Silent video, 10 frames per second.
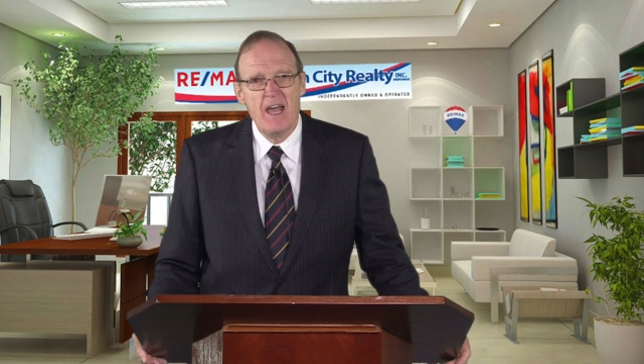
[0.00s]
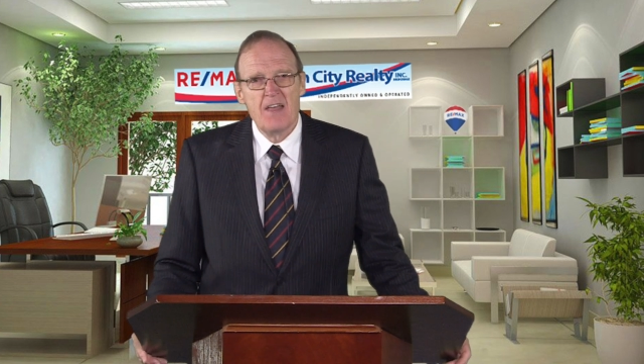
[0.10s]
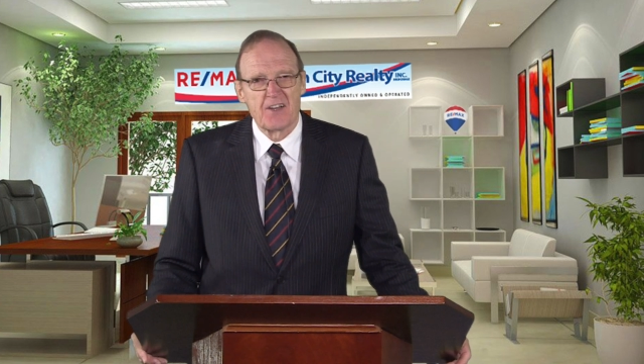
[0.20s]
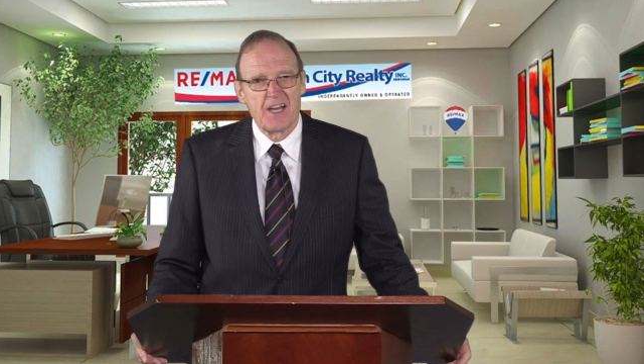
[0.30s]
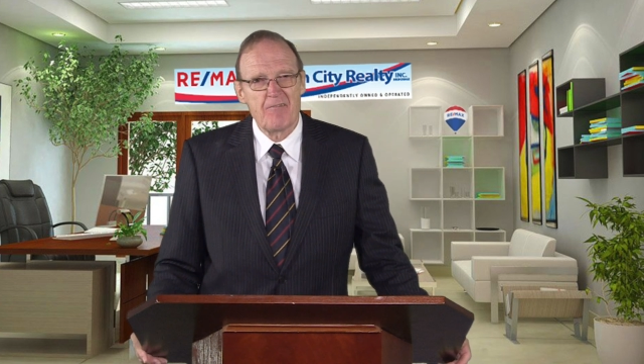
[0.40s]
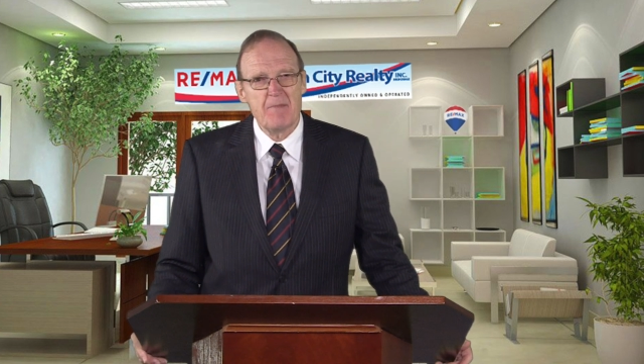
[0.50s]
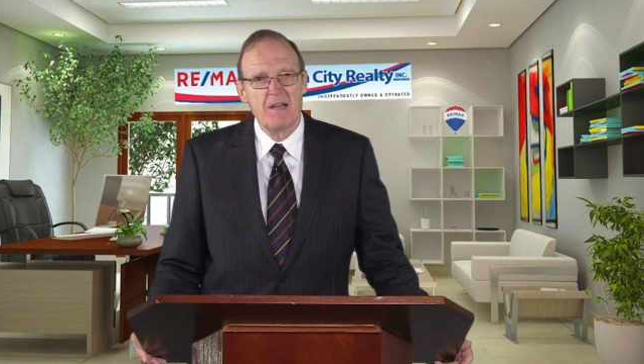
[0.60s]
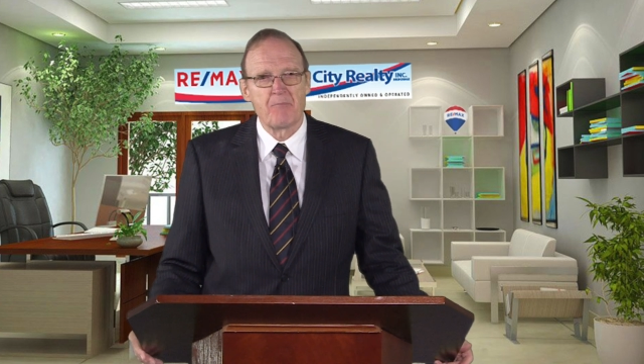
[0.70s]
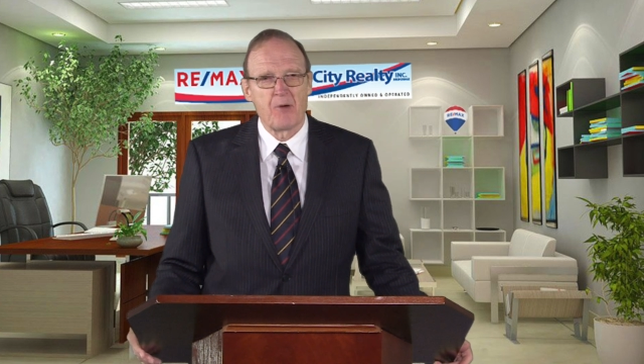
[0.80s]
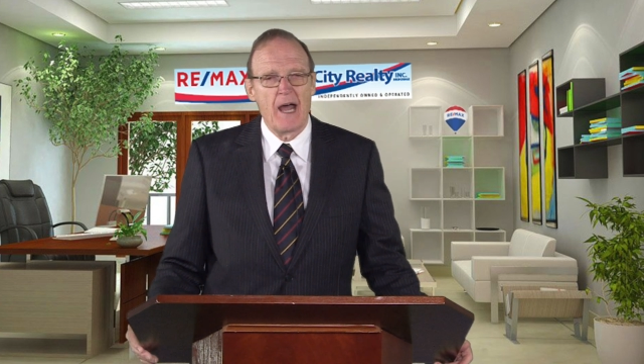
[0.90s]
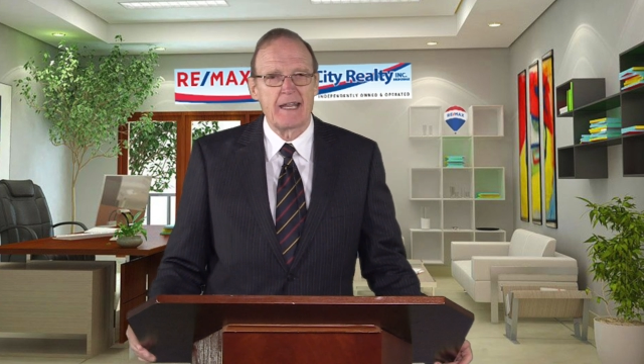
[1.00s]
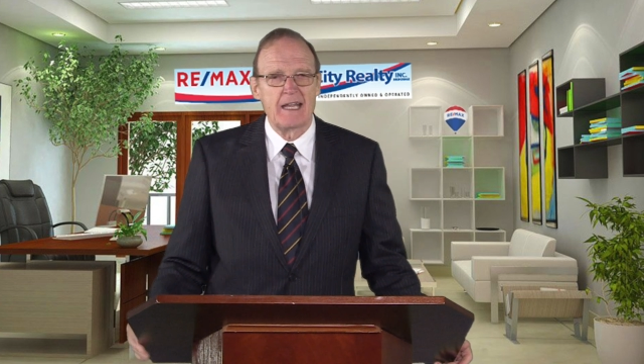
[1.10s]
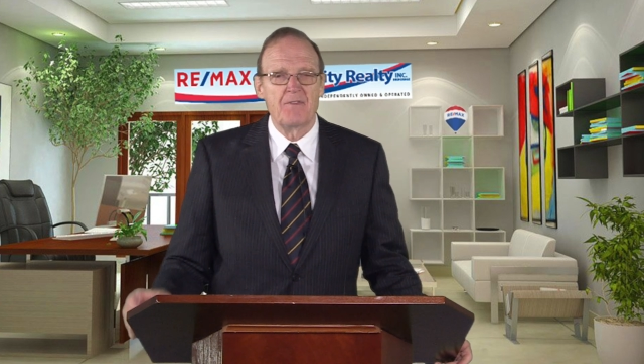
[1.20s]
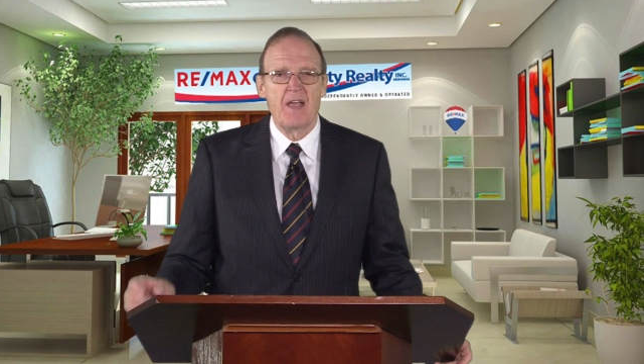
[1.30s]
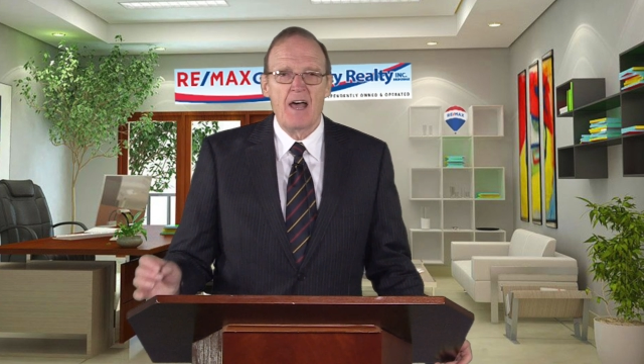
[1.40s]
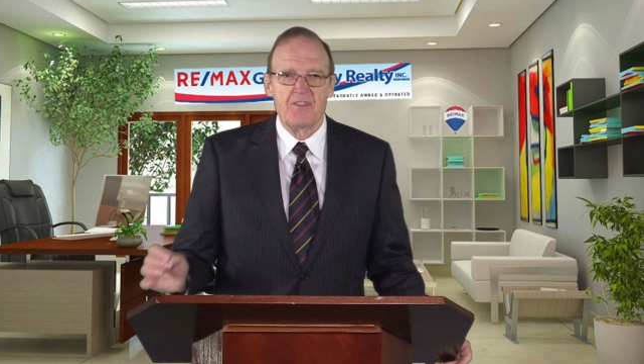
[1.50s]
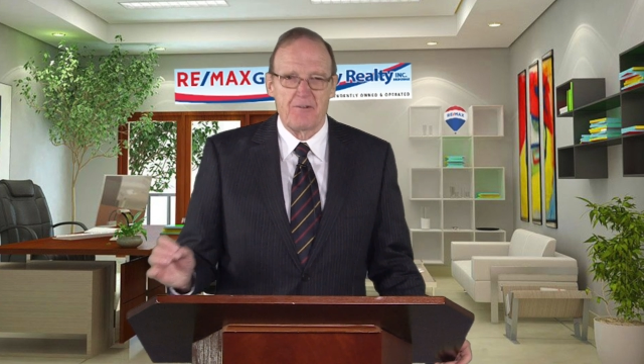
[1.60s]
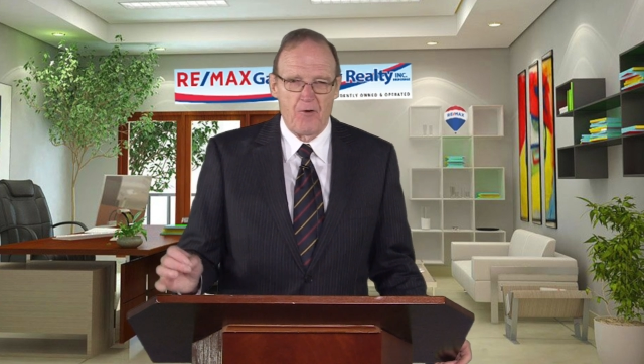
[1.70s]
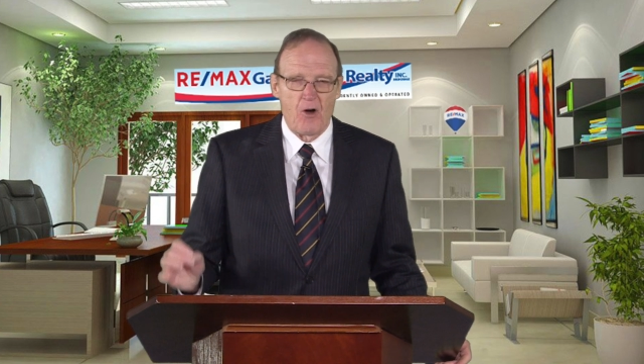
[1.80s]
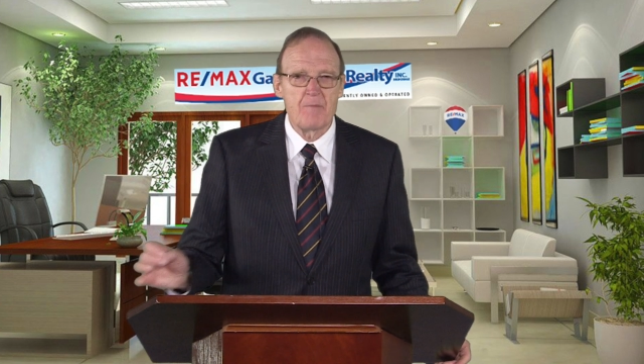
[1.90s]
the government brought in the
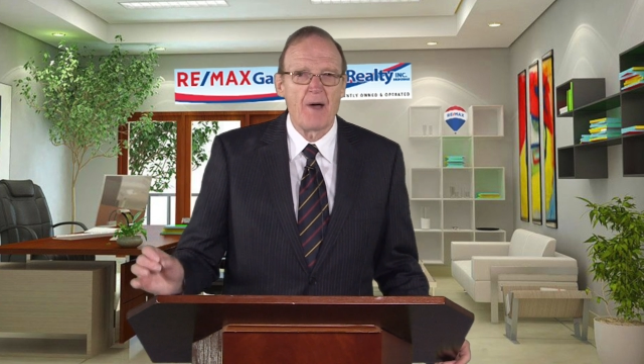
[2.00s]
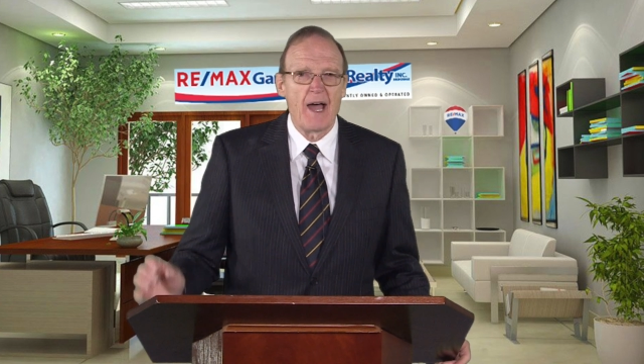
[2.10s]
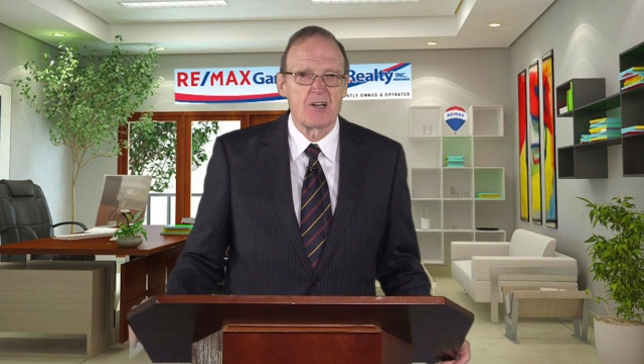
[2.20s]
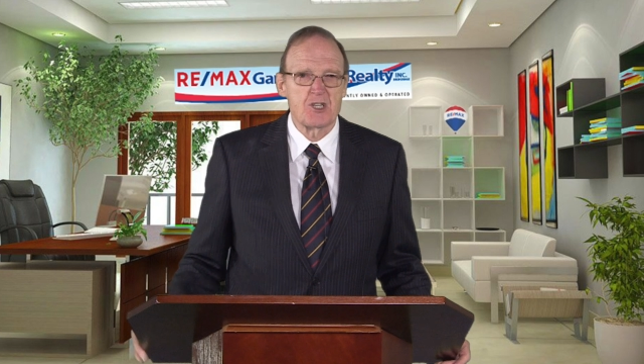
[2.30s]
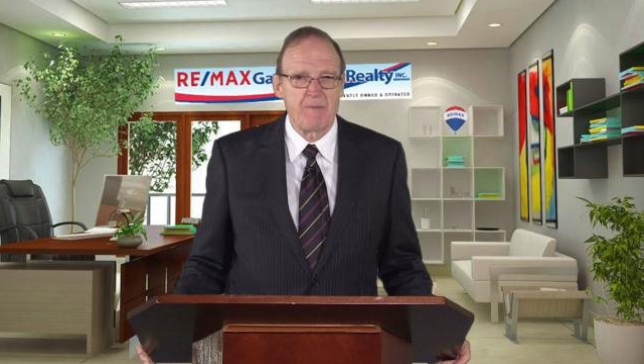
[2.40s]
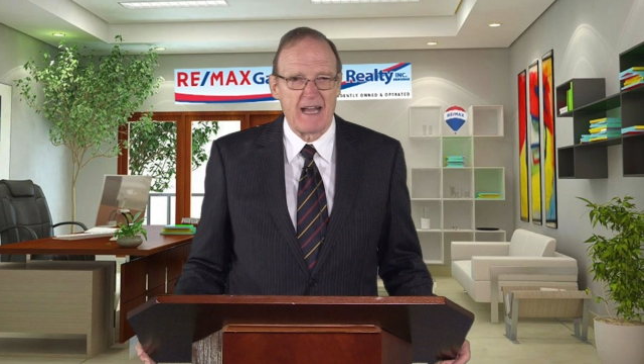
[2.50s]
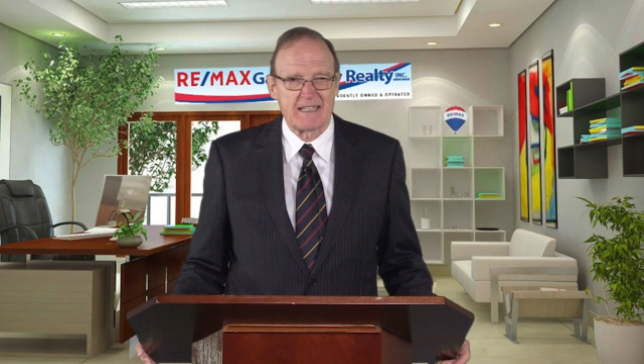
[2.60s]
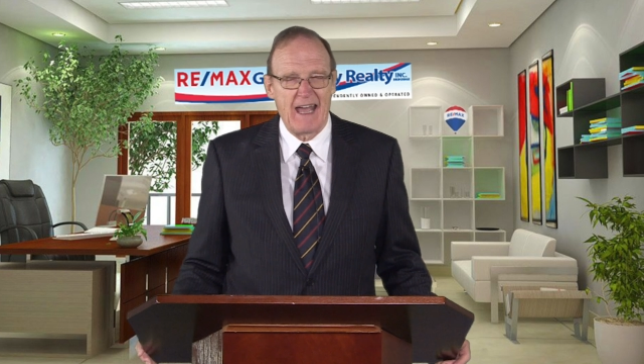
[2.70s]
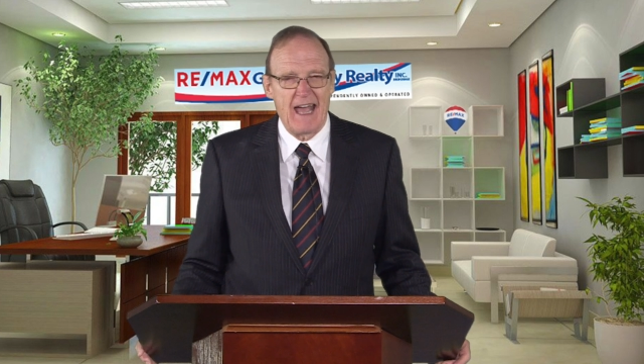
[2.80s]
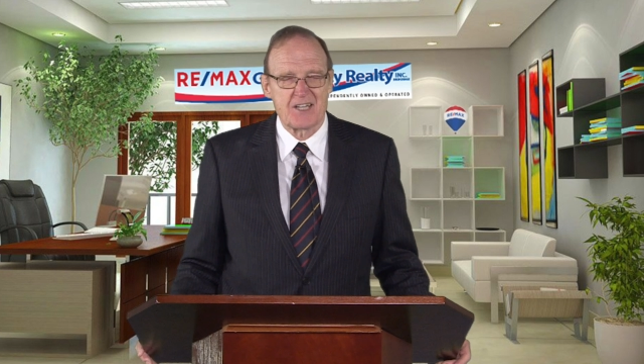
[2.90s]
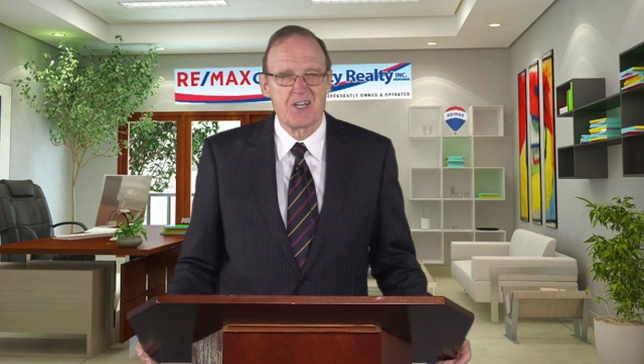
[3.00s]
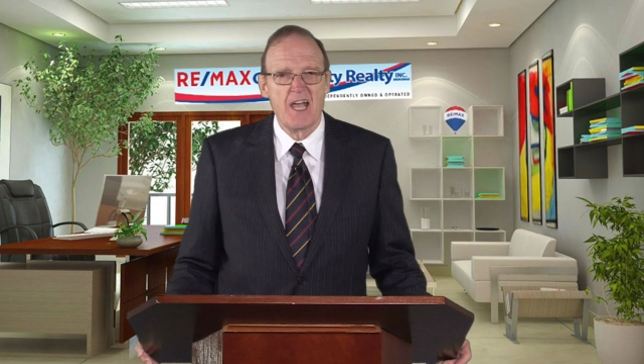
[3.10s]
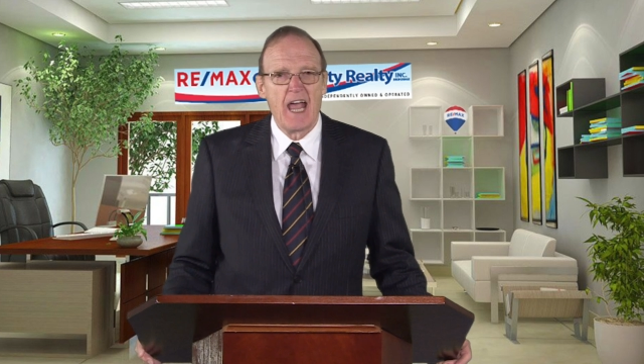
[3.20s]
foreign buyer spec tax,